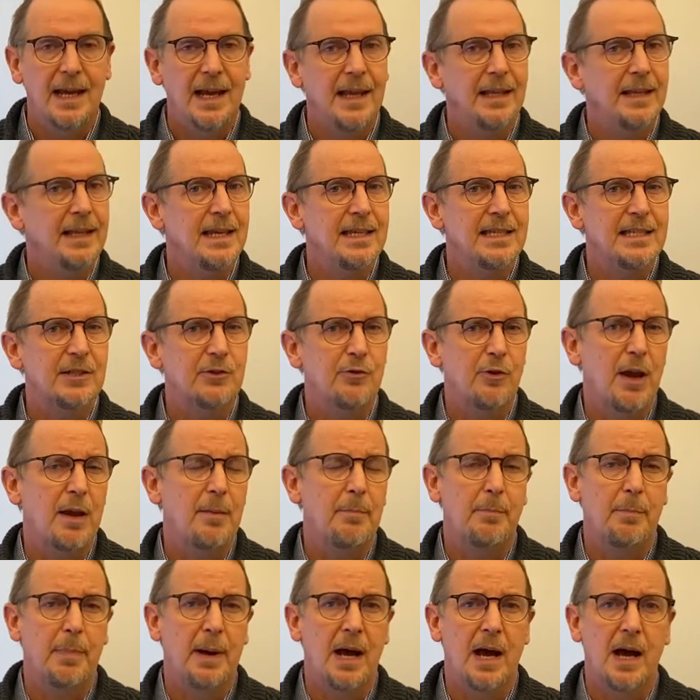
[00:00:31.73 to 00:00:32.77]
and they
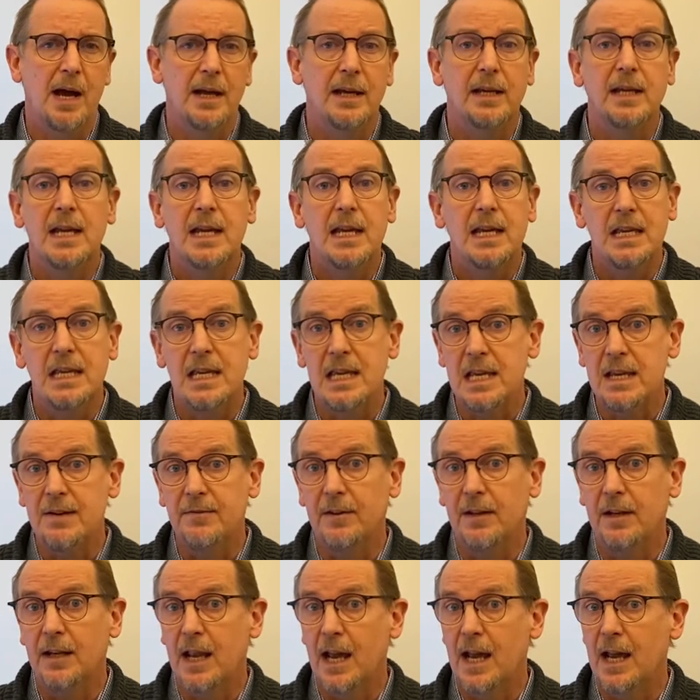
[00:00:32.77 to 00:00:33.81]
scrape by
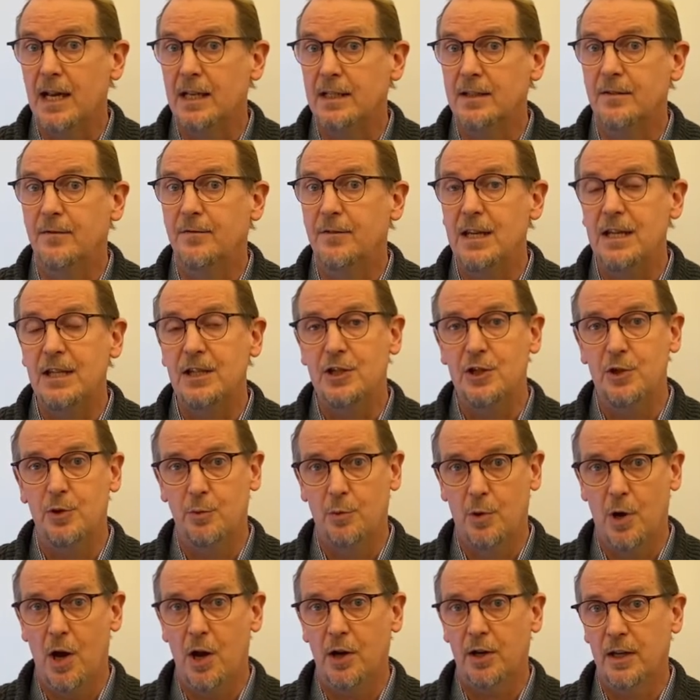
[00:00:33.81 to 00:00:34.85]
even as V2
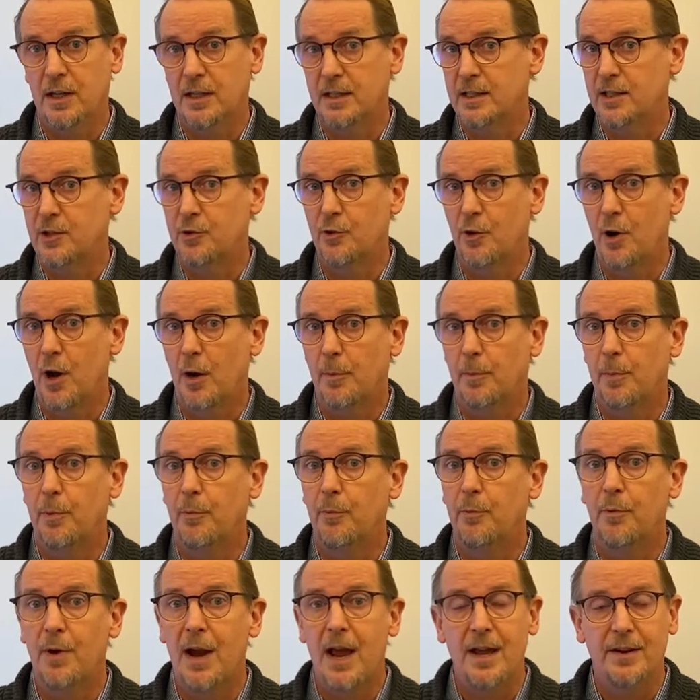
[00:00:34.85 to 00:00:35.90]
rockets drop
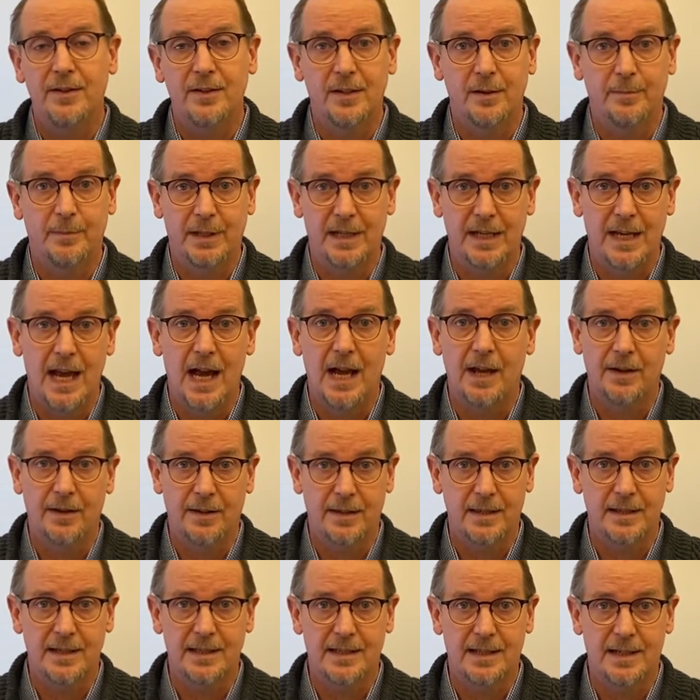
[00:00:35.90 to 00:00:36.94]
randomly out of
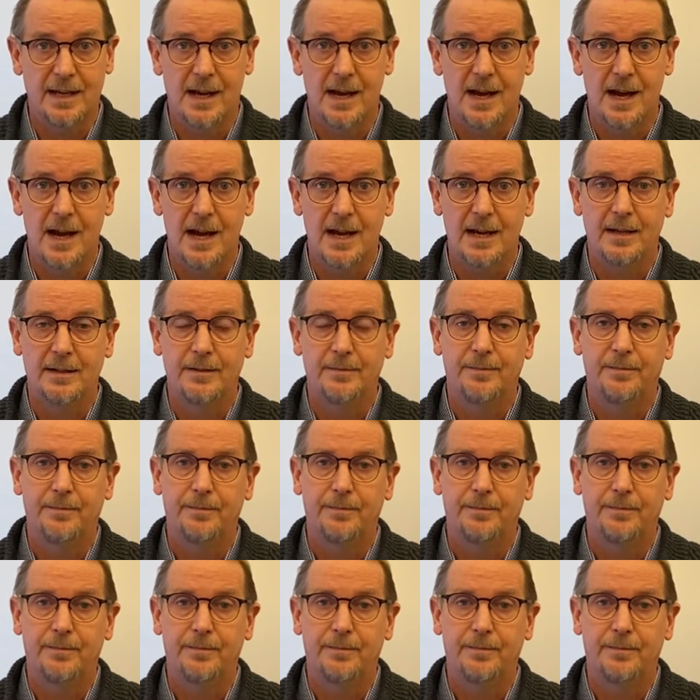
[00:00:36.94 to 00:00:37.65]
the sky.